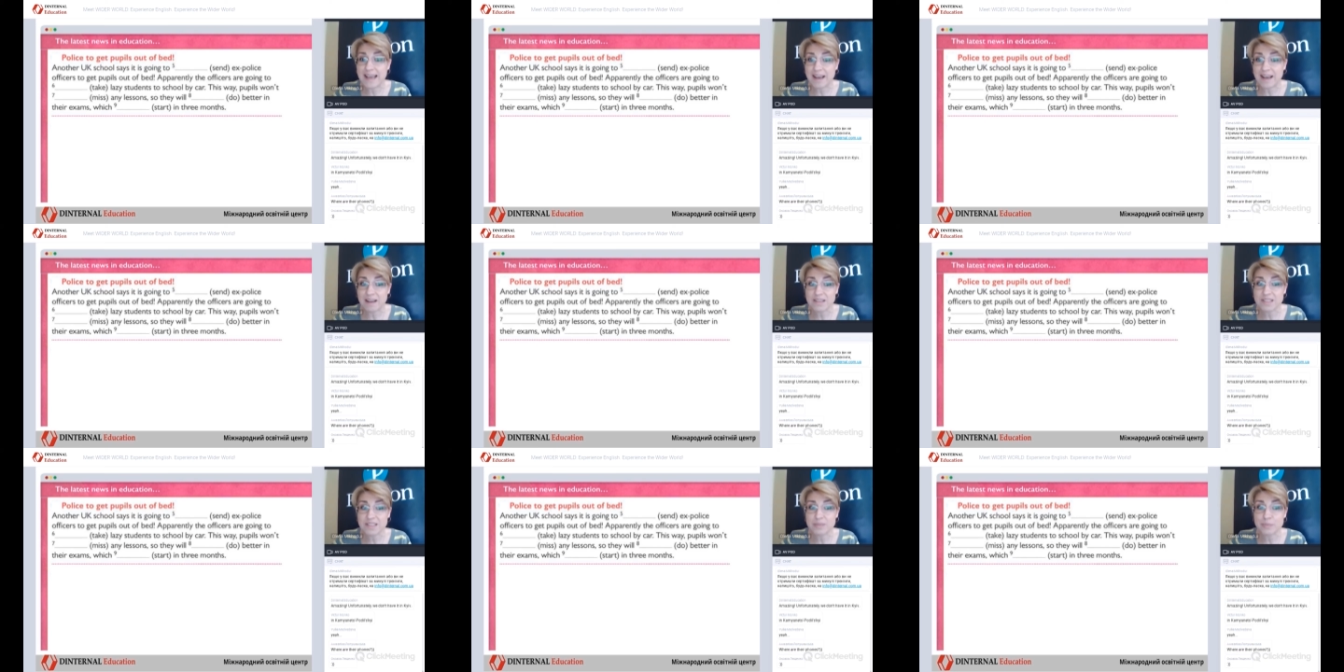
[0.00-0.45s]

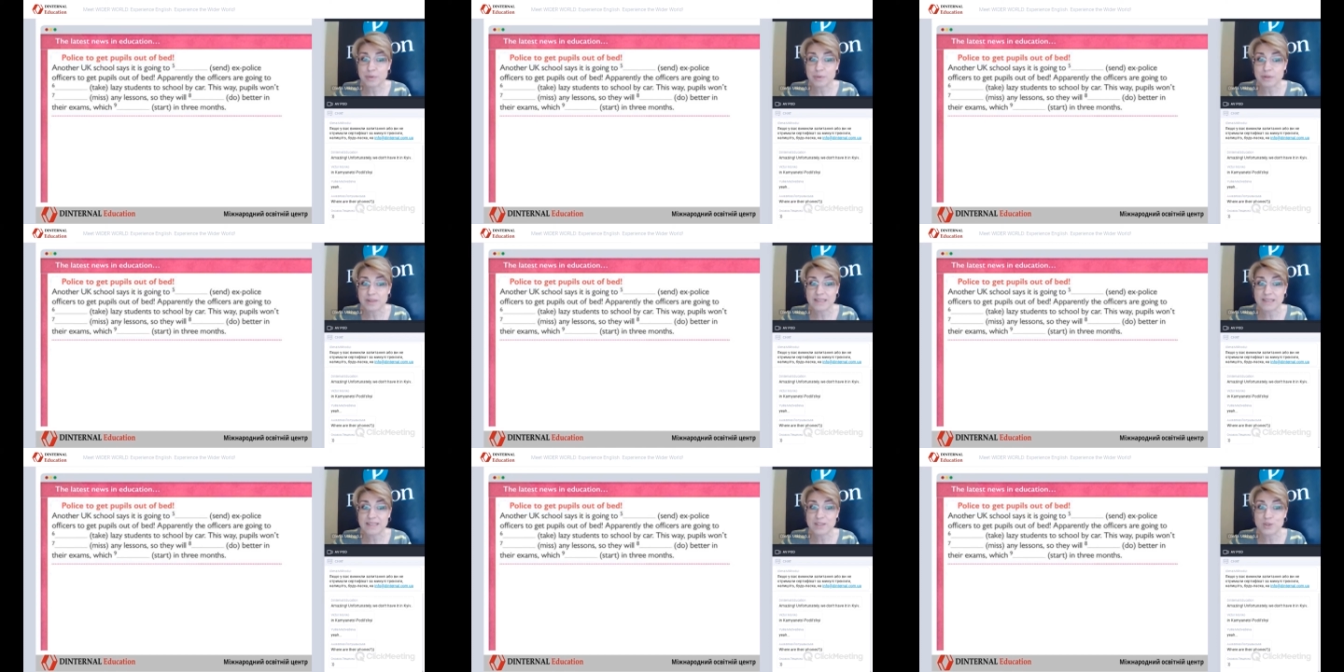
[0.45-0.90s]

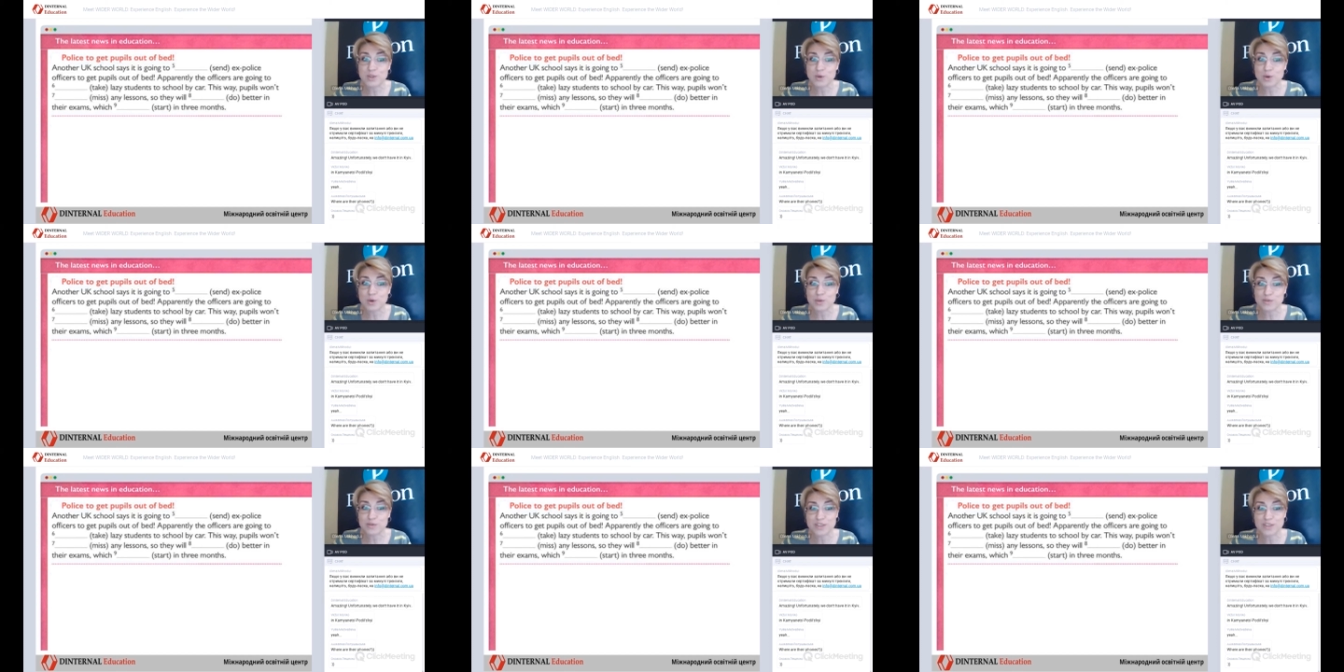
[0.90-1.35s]
ex-police
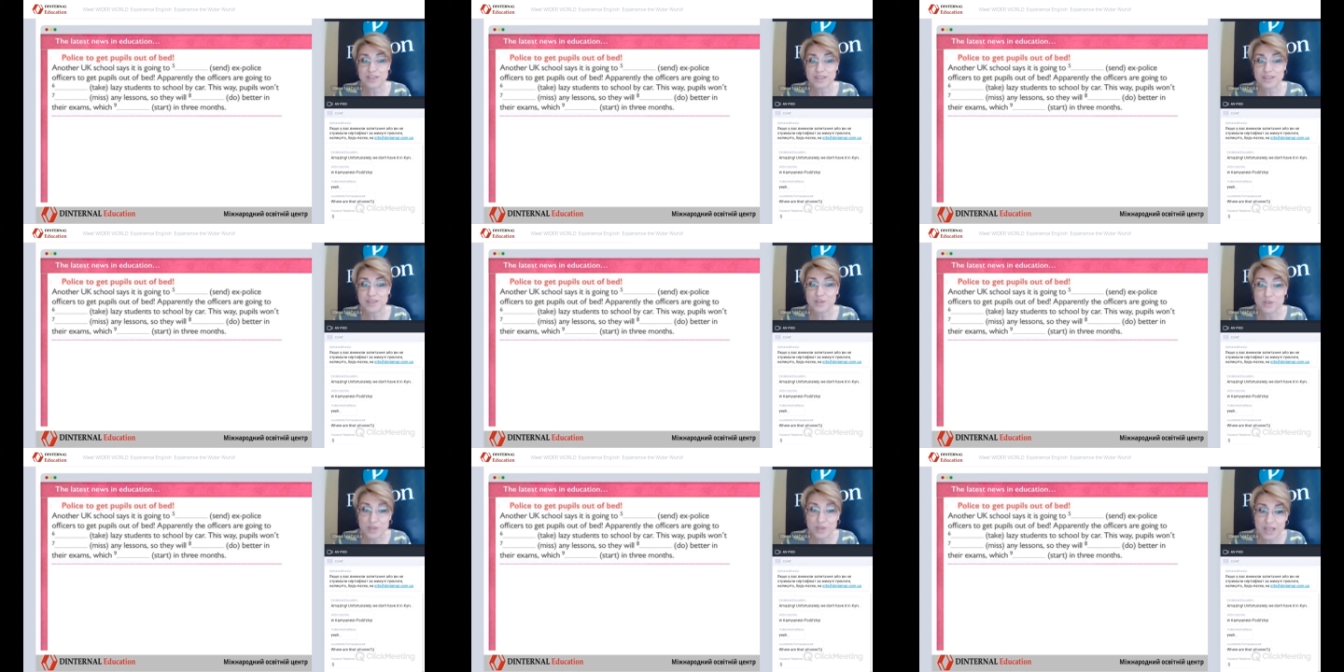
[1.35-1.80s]

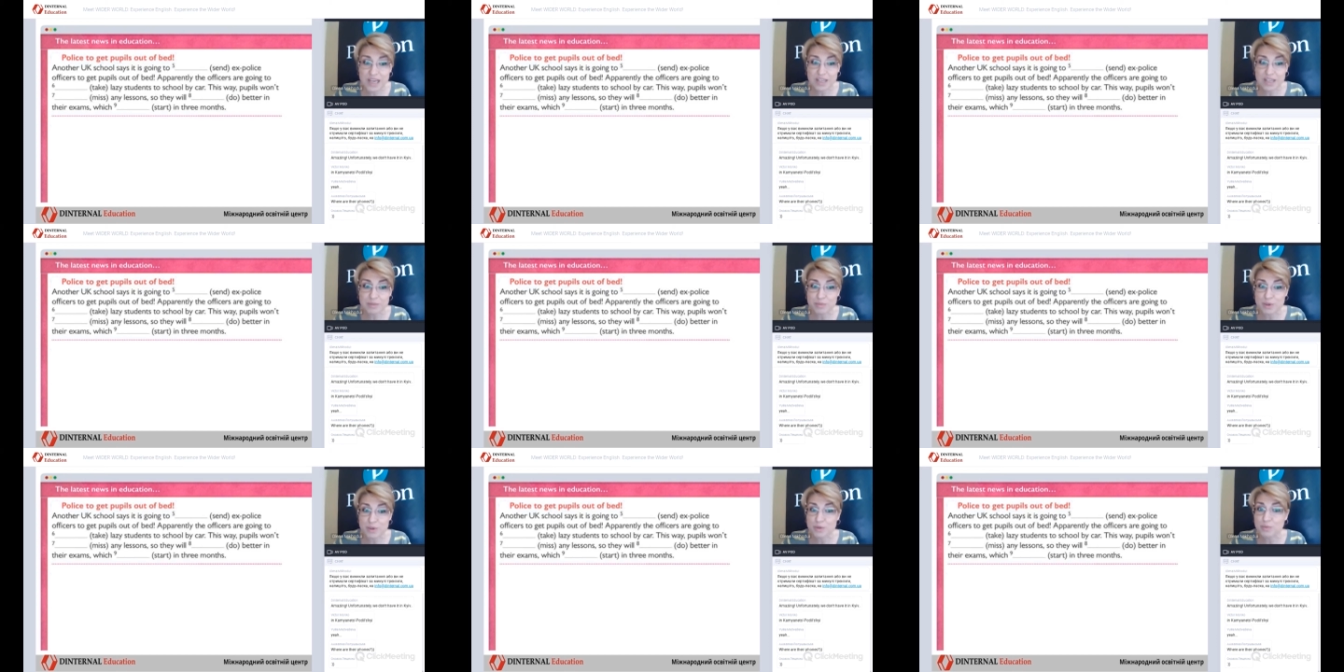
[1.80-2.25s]
officers to
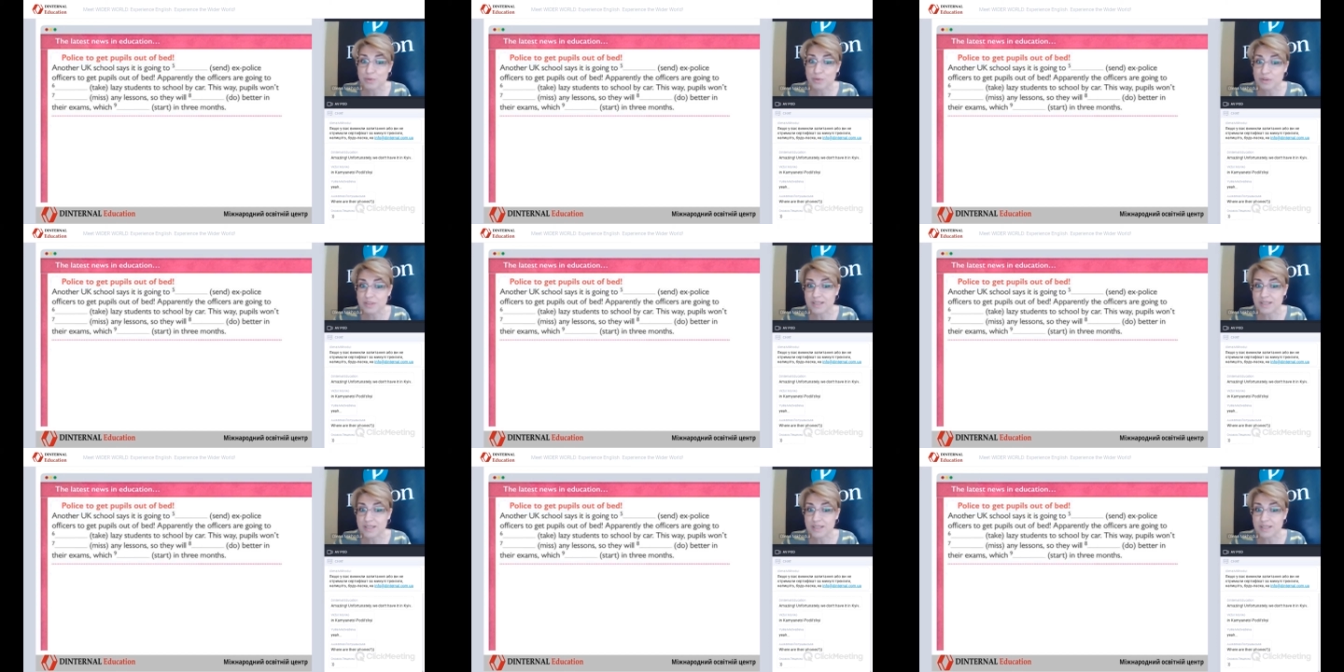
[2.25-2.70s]
get
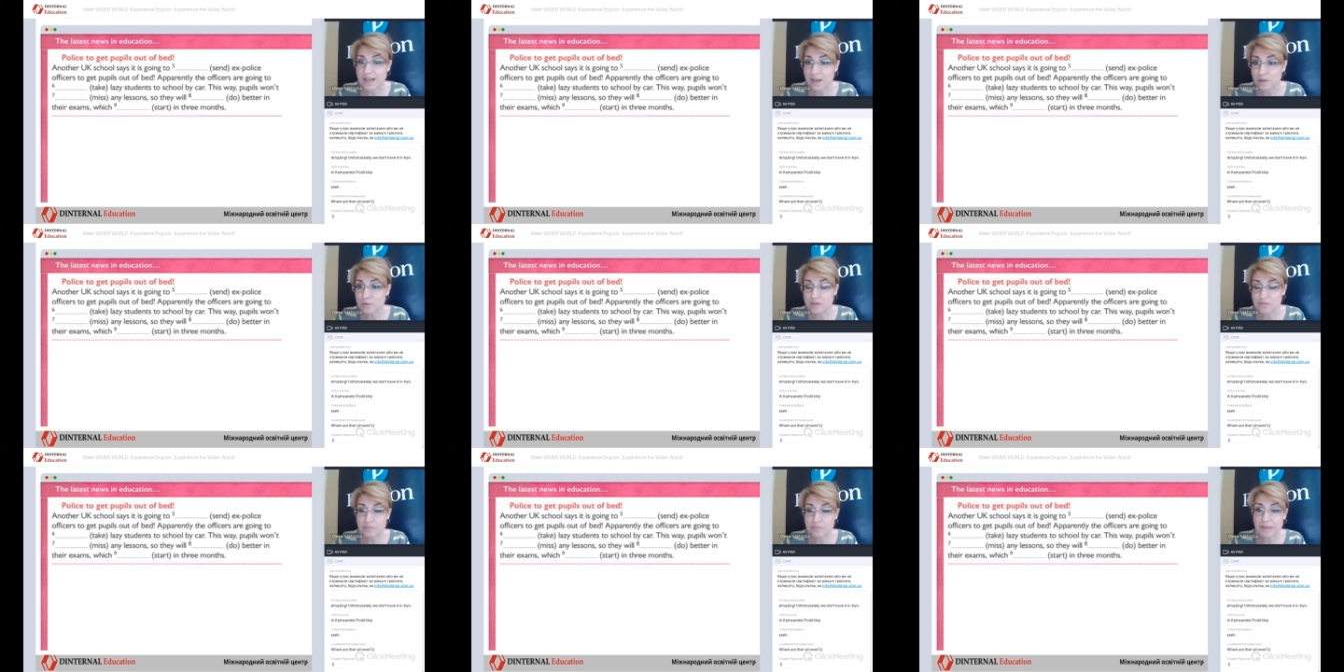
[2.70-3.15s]
pupils
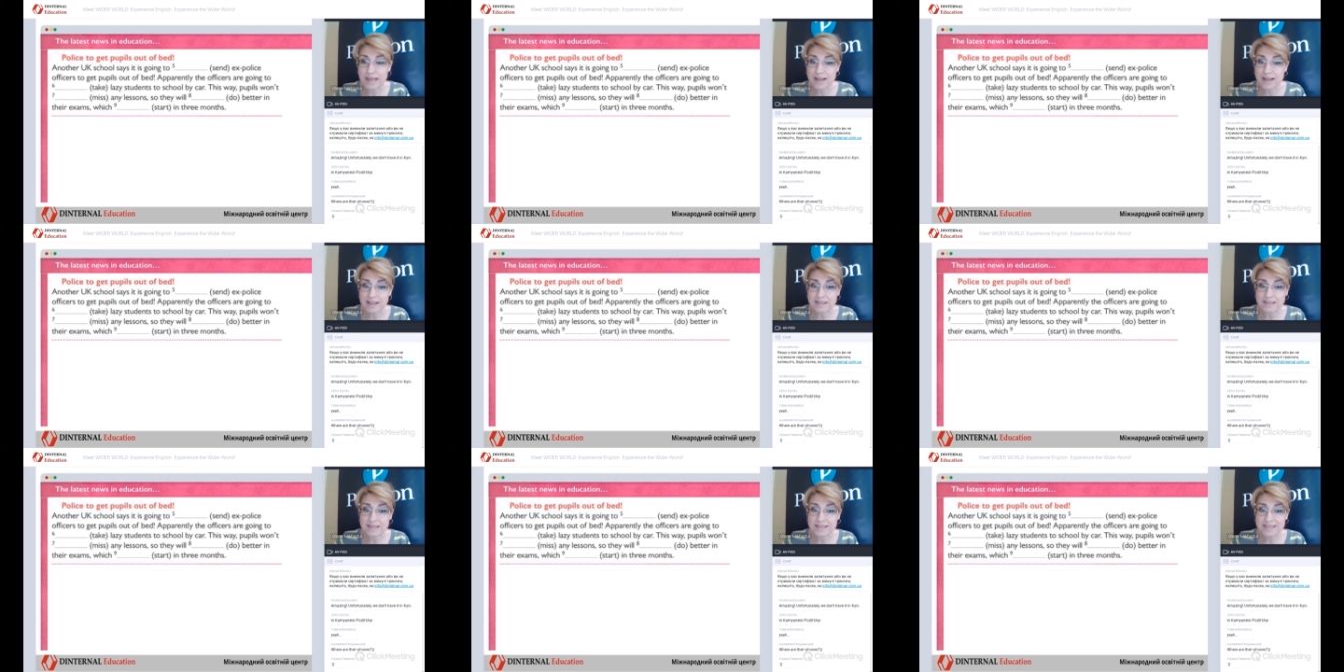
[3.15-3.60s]
out of
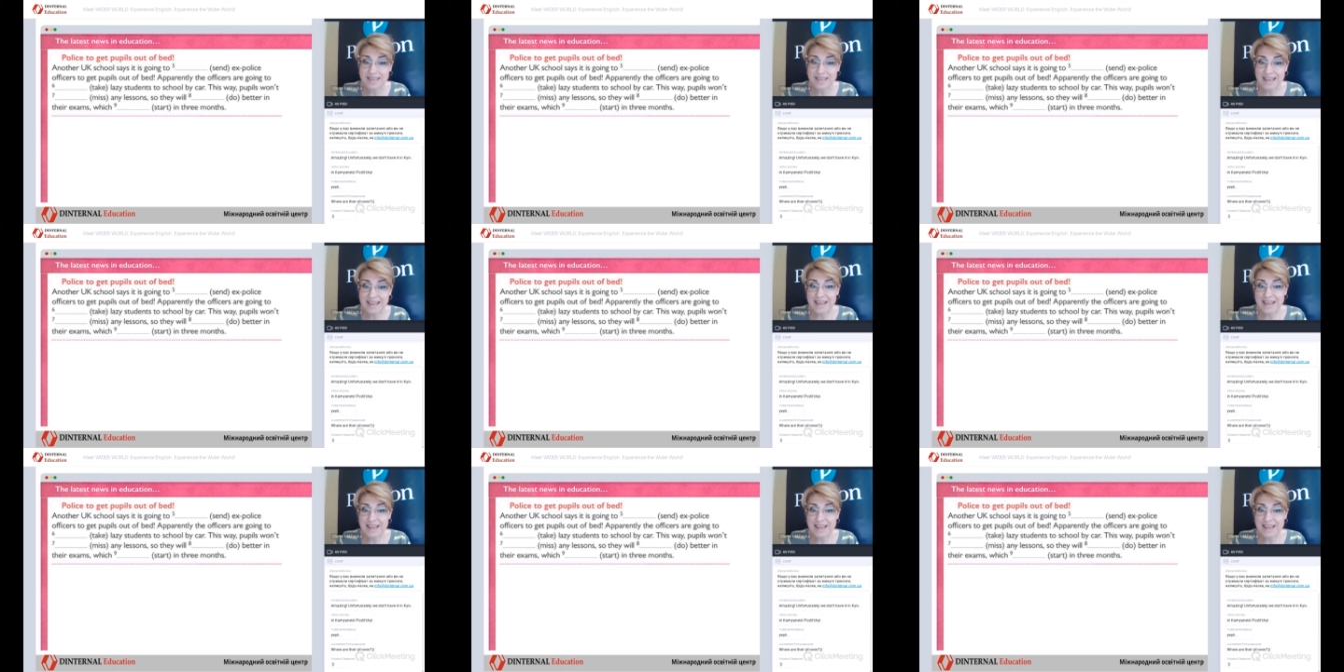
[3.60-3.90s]
bed.